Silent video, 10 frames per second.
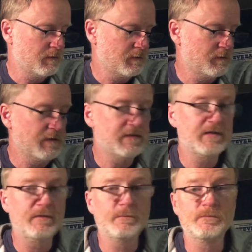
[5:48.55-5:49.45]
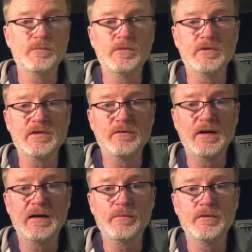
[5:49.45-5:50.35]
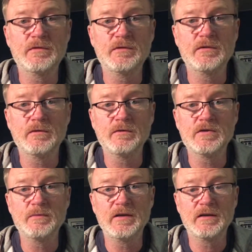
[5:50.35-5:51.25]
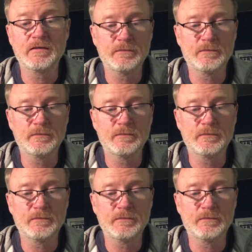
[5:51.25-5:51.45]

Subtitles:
So that's it. We'll see what happens. Wish me luck.